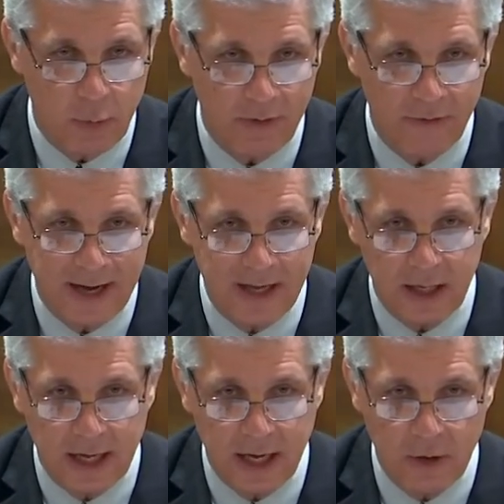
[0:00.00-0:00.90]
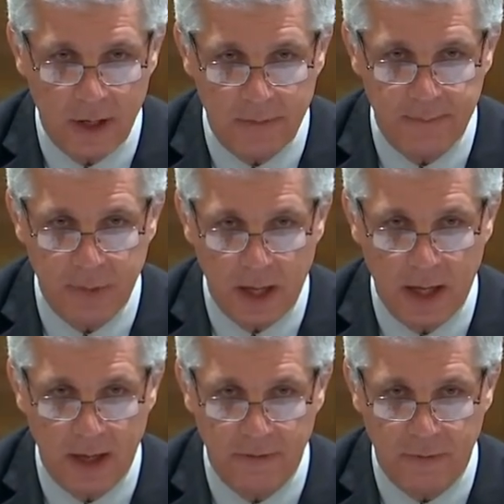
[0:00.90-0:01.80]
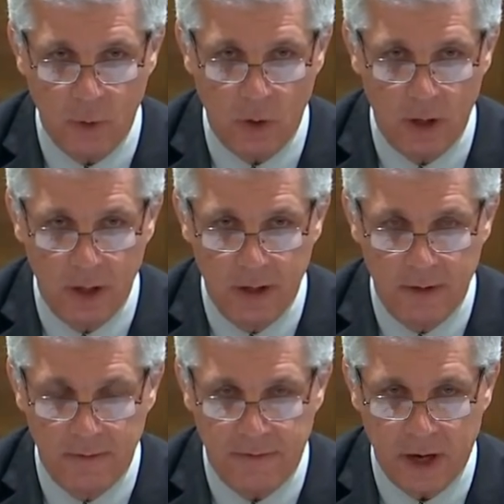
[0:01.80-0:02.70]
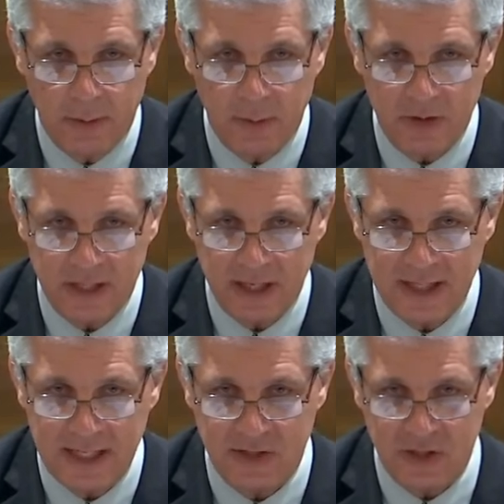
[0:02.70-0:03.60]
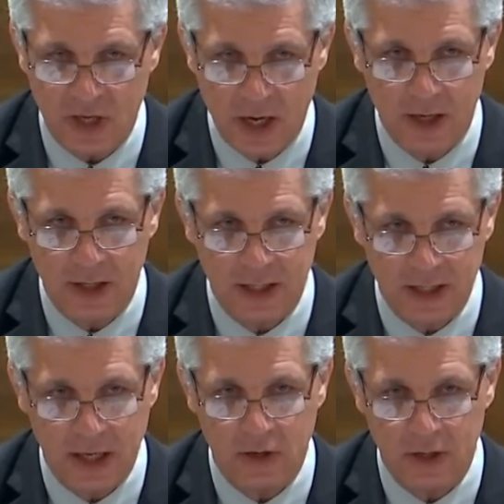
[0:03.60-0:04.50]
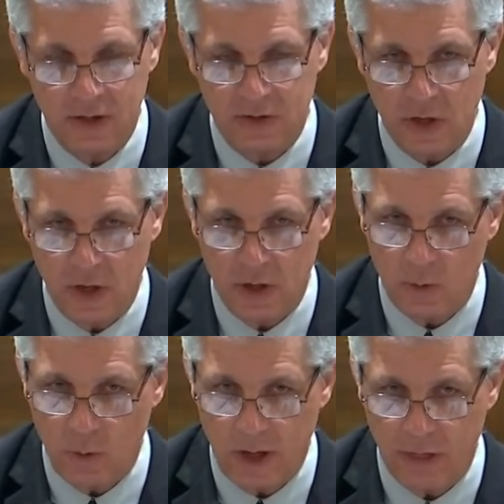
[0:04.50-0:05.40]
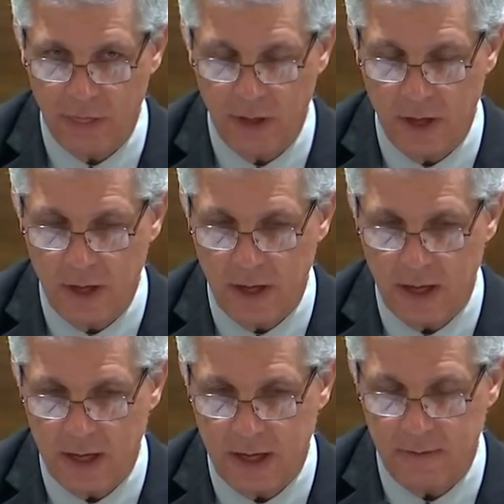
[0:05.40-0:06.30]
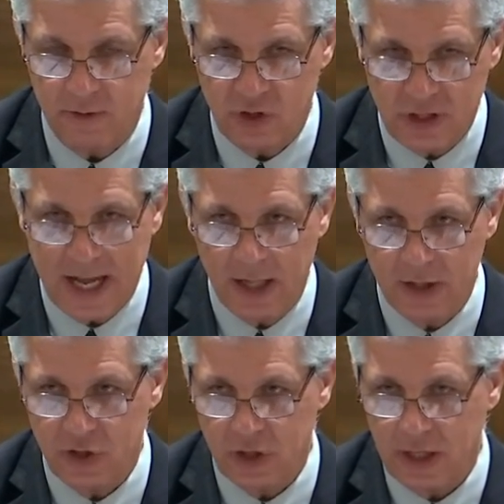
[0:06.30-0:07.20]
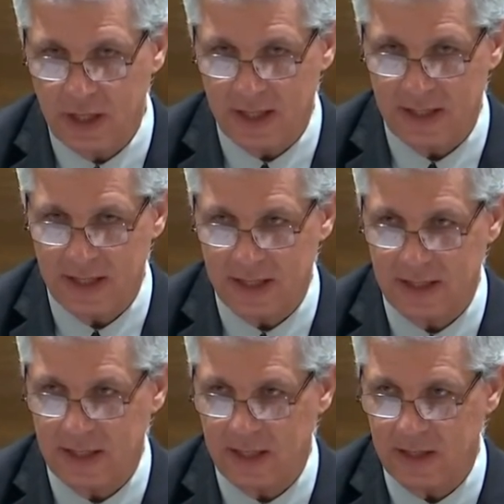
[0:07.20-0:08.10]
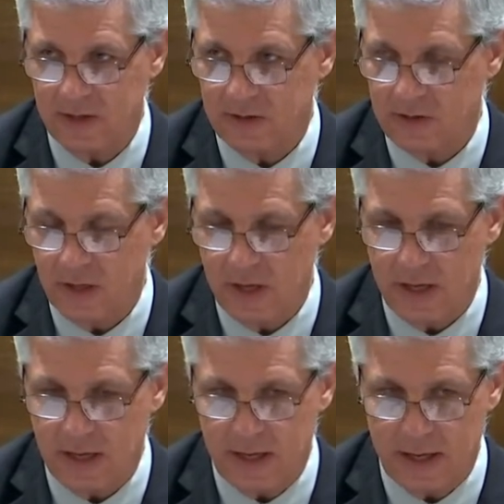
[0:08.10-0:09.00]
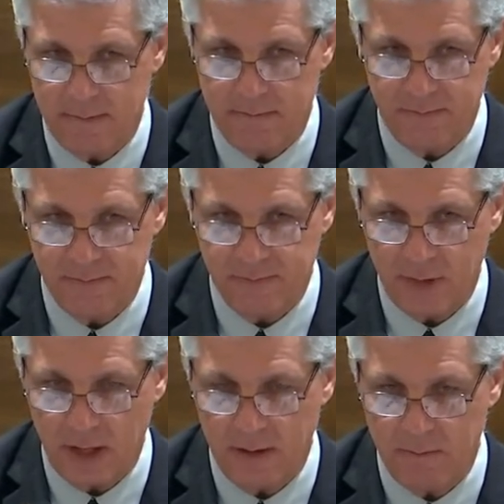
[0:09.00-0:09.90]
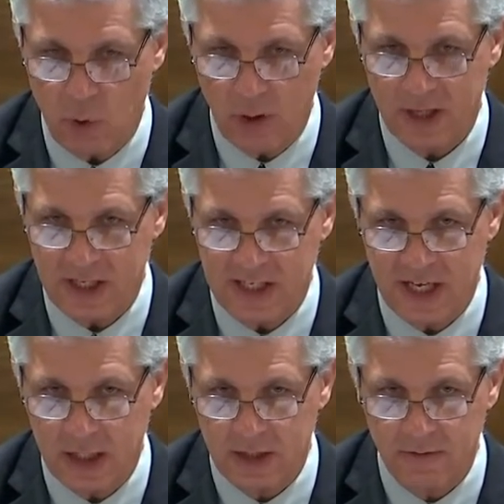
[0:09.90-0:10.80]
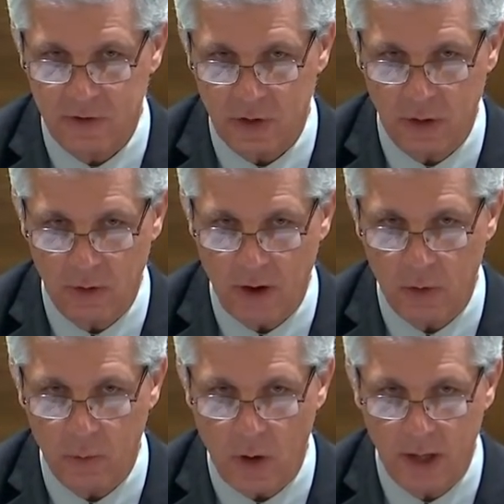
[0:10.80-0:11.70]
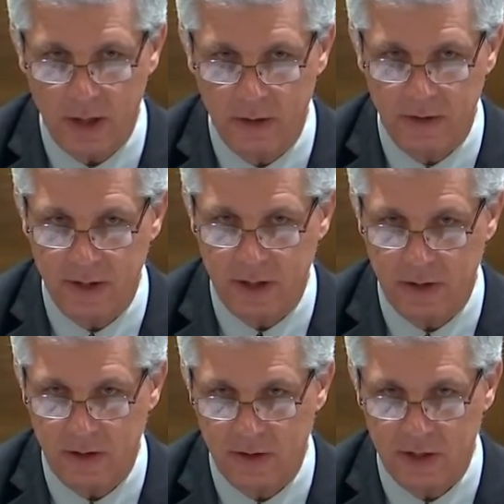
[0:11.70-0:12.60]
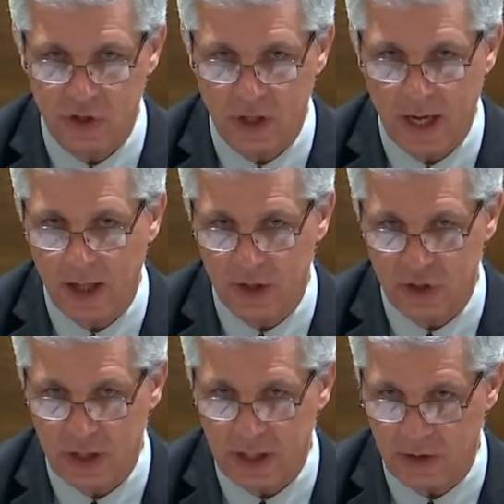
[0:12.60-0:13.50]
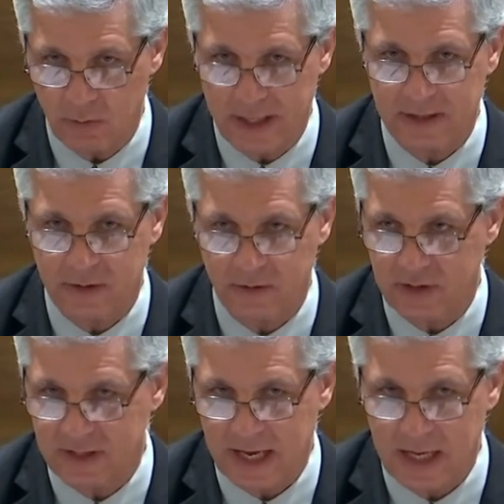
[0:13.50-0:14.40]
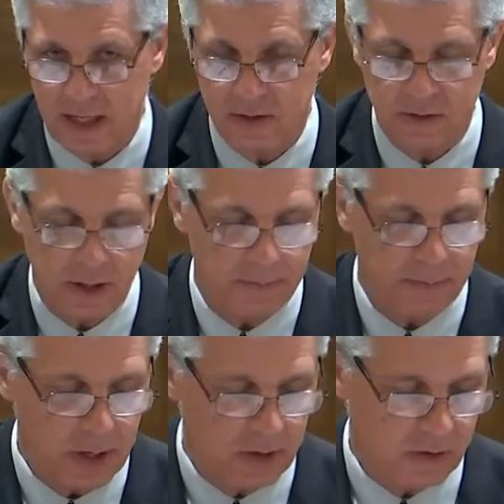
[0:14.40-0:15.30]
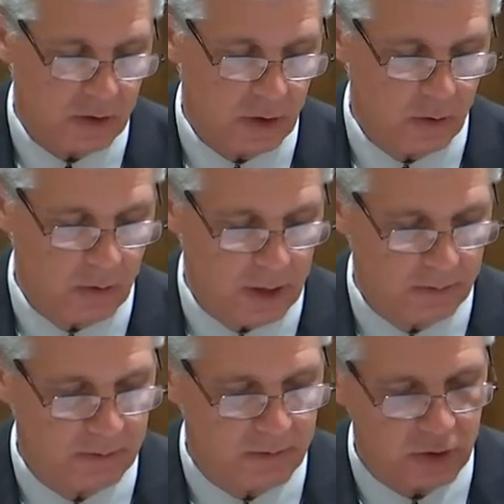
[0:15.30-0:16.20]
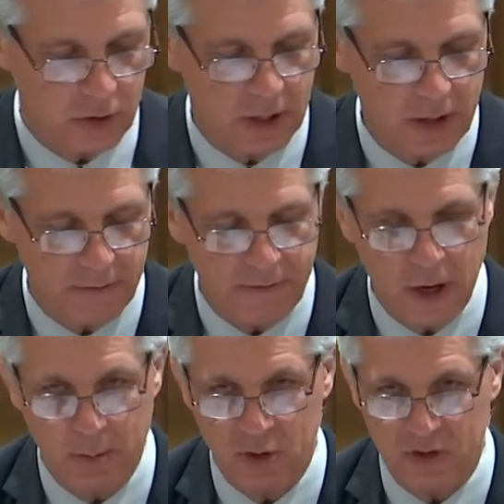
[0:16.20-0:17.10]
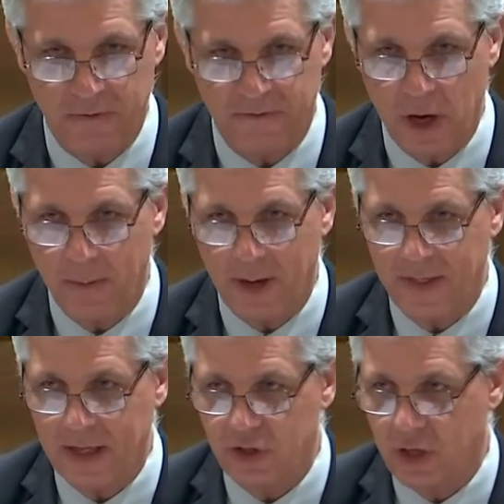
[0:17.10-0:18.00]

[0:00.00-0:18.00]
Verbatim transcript: provide a carrot for farmers in these targeted areas with uh, geology that is um, uh, more conductive to the groundwater than the geology in the rest of the state is. Um, so uh, certainly the farmers that farm on that